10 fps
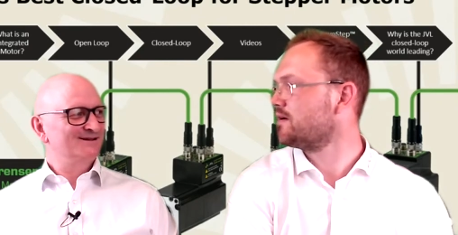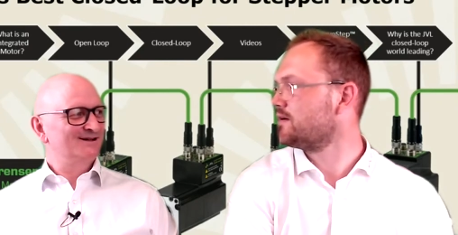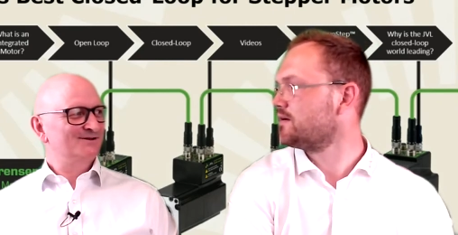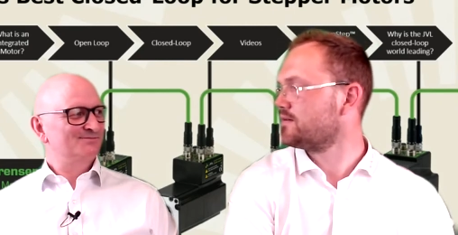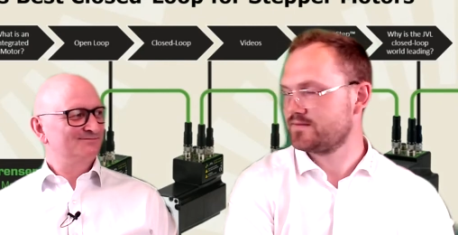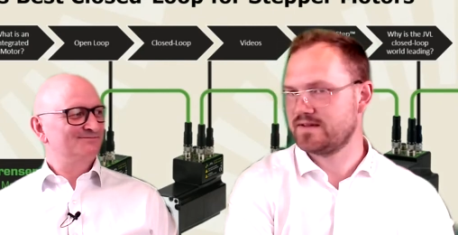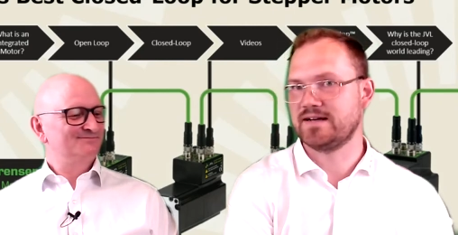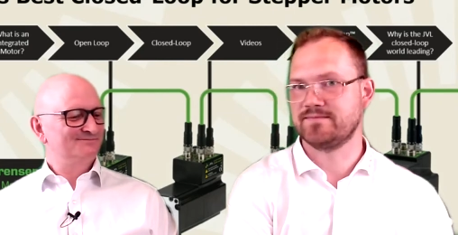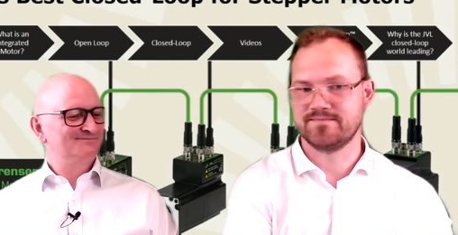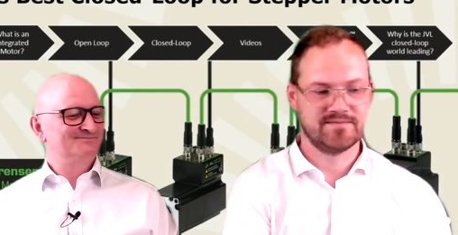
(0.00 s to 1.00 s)
Speaker 1: Yeah.
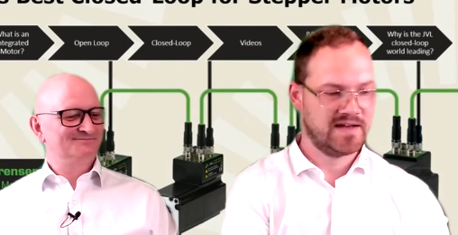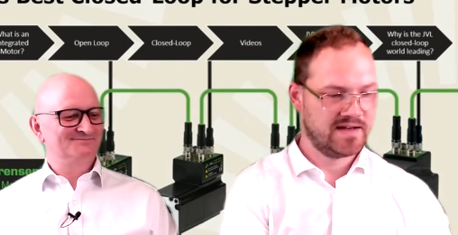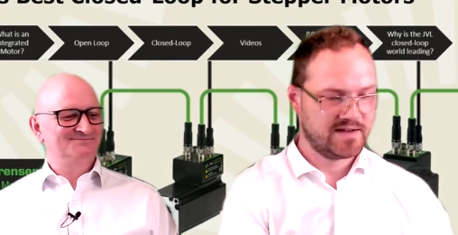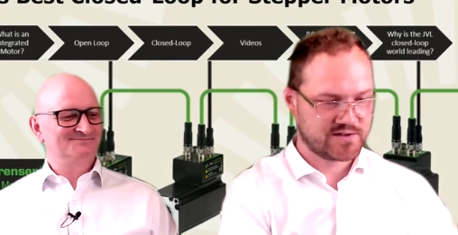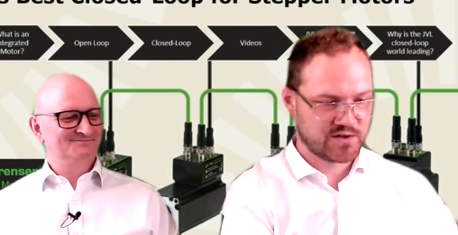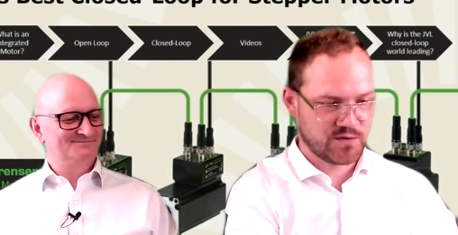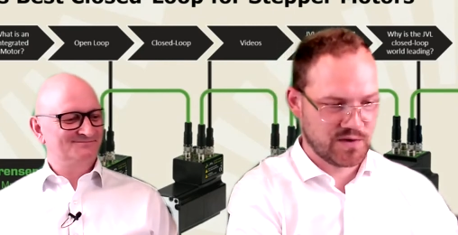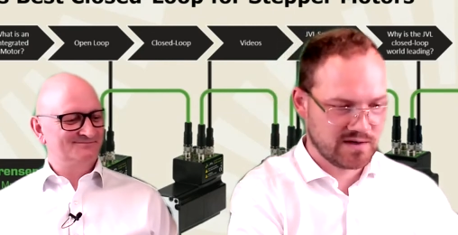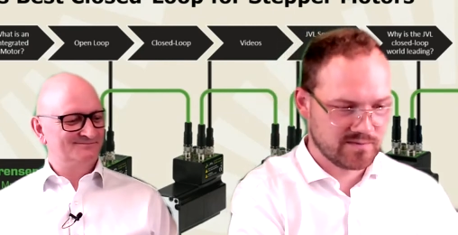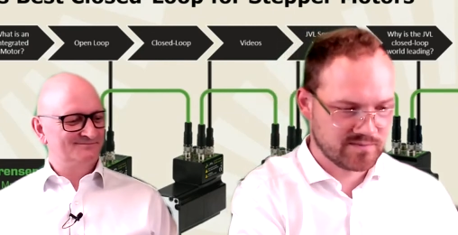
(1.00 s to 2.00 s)
Yeah.
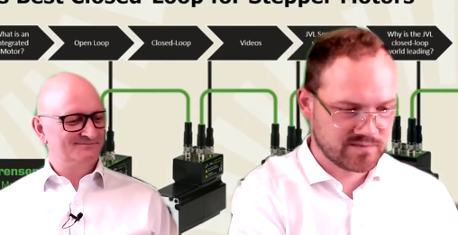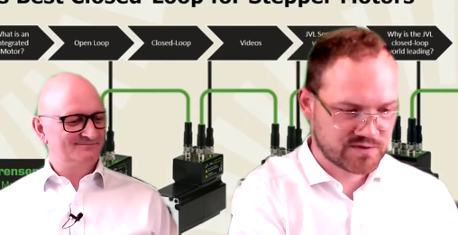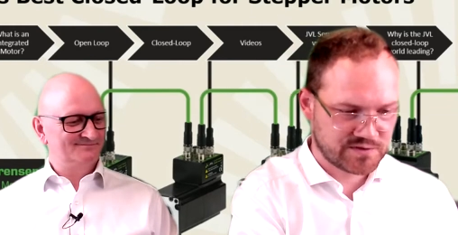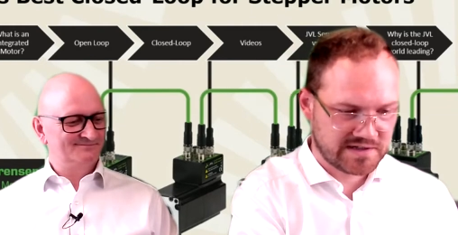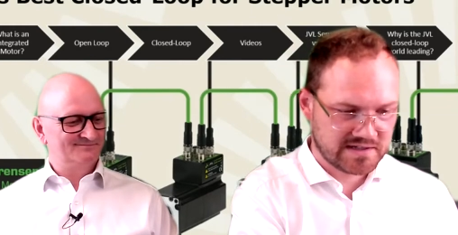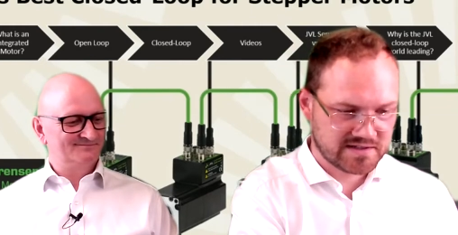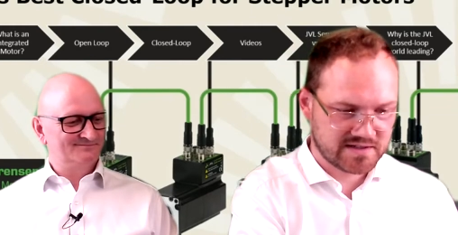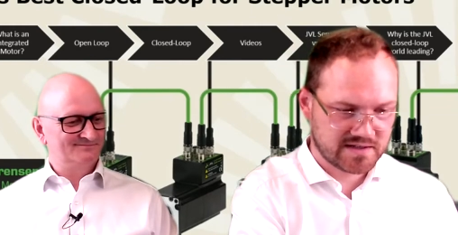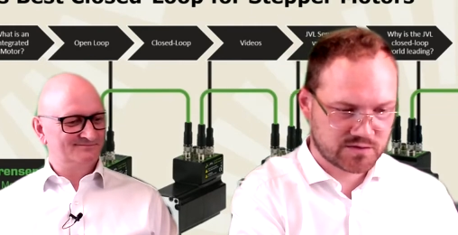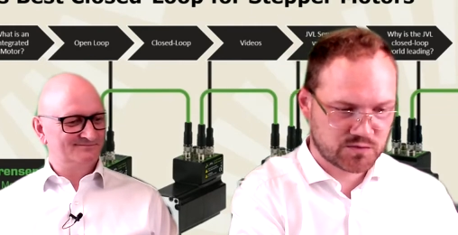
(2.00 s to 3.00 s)
So um, so that
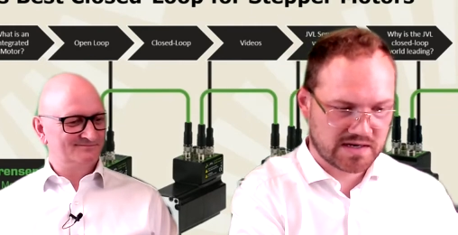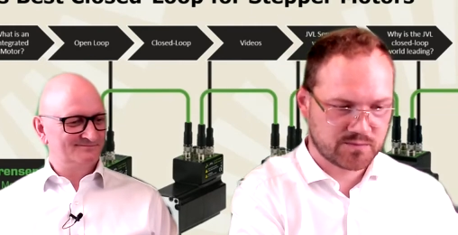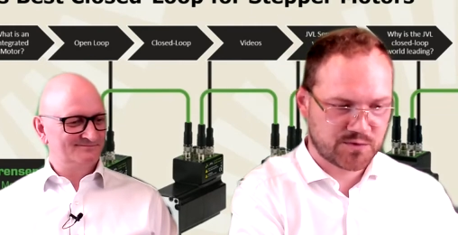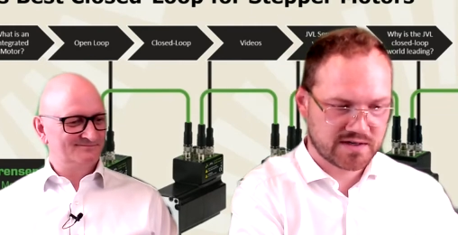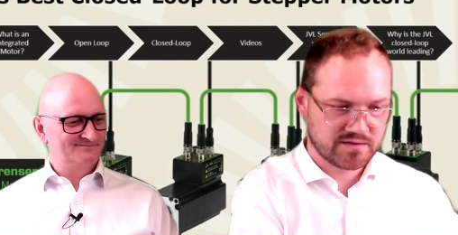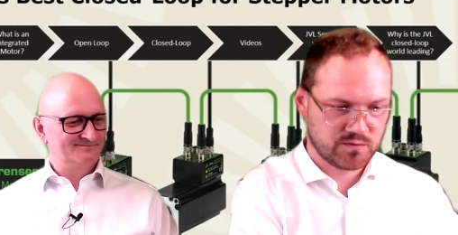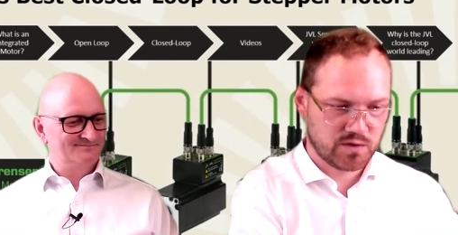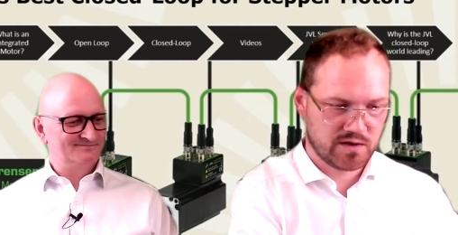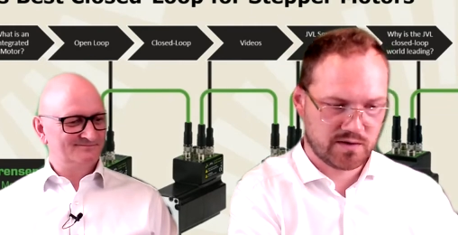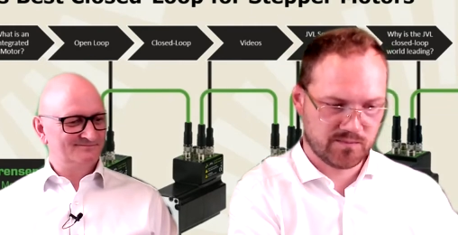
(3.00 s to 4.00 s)
is uh, quite impressive.
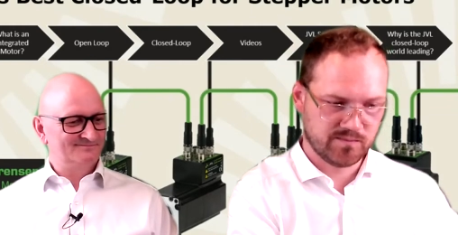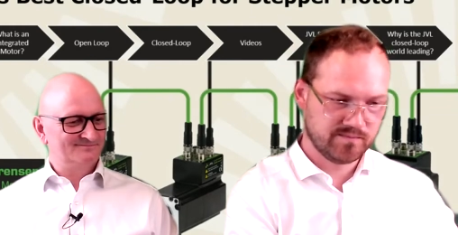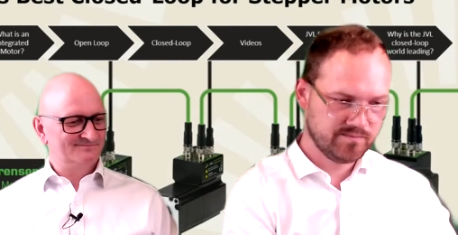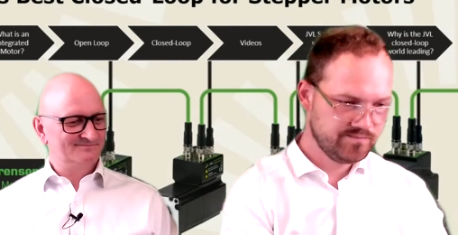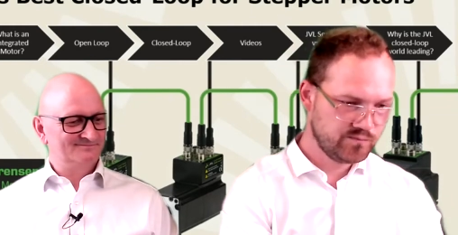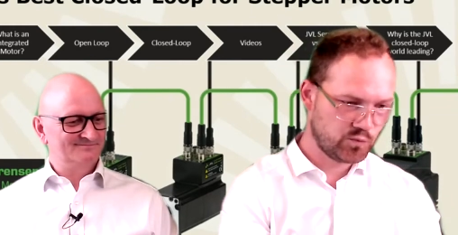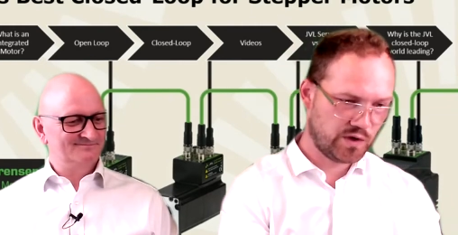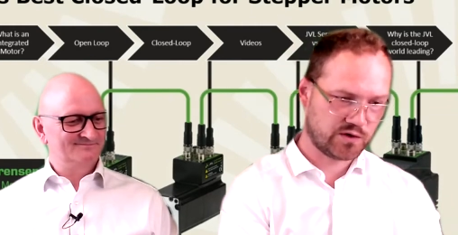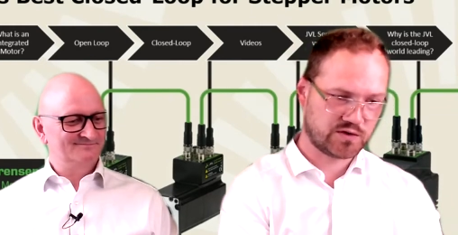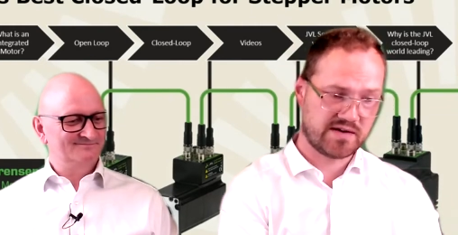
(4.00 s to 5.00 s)
Um,
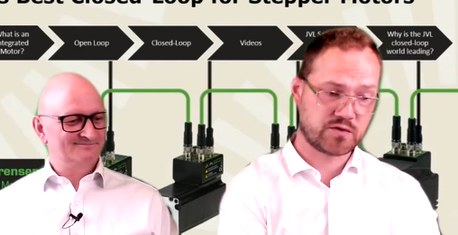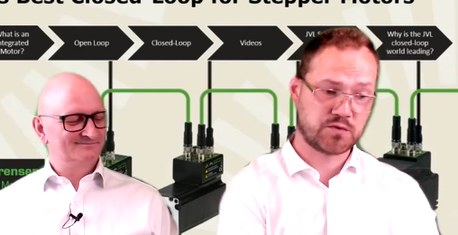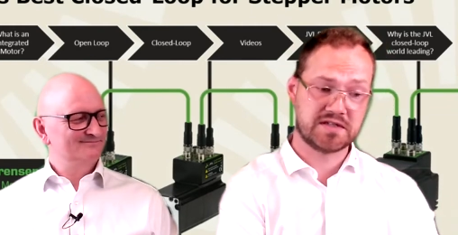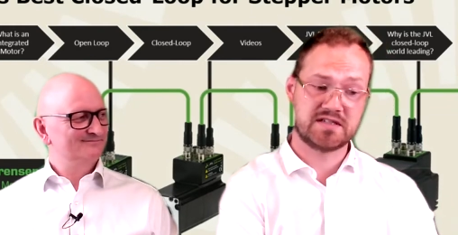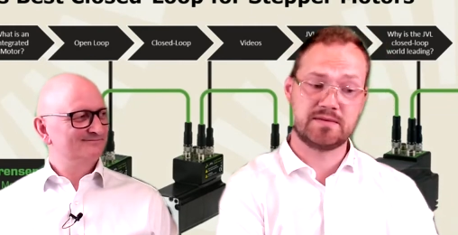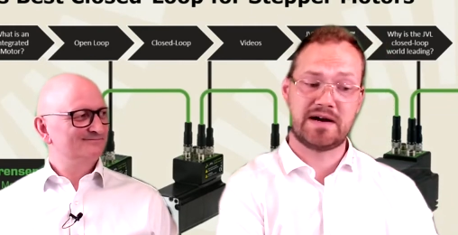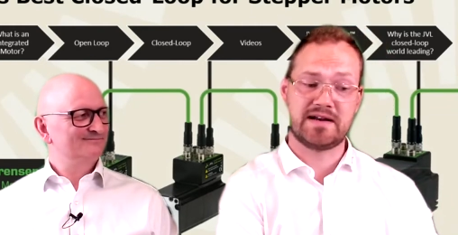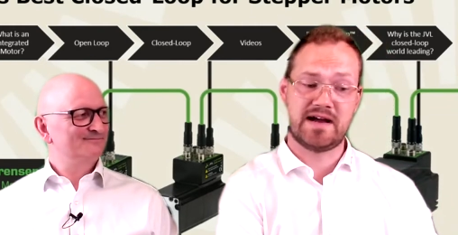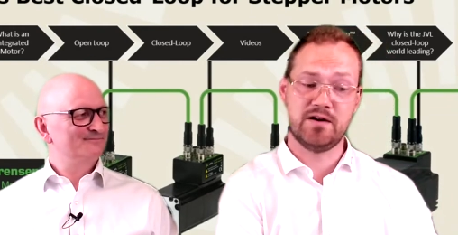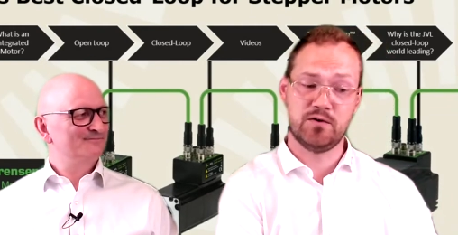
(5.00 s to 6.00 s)
we also have a question
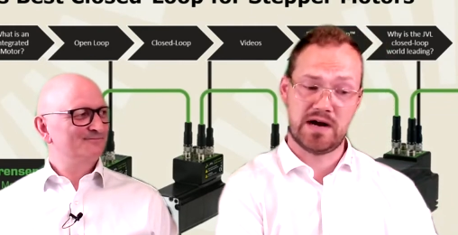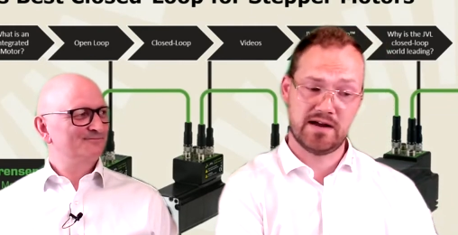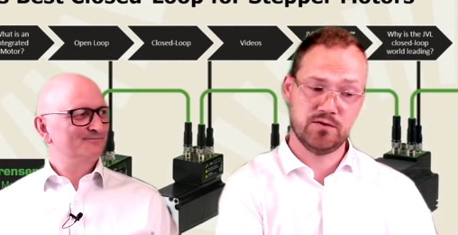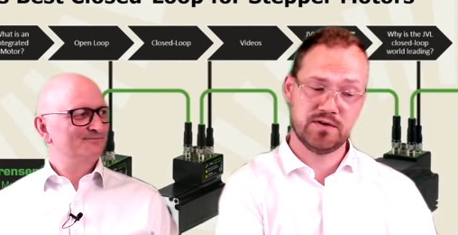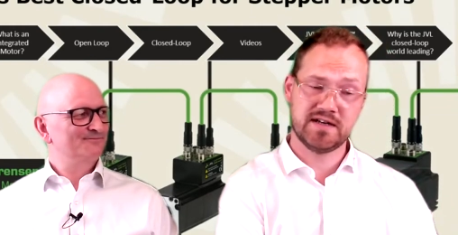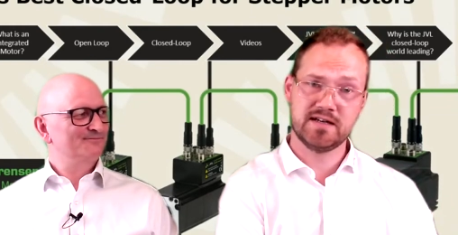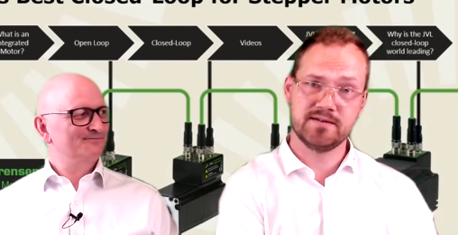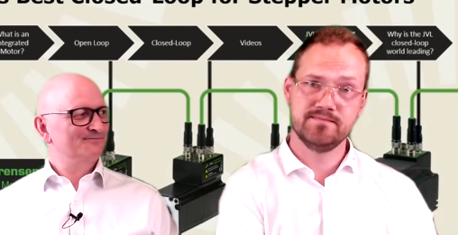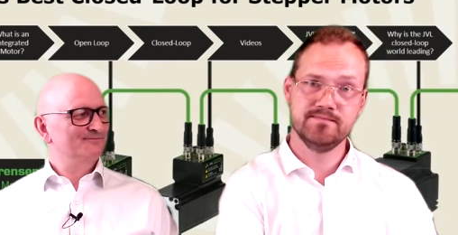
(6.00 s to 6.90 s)
about IO, IO link.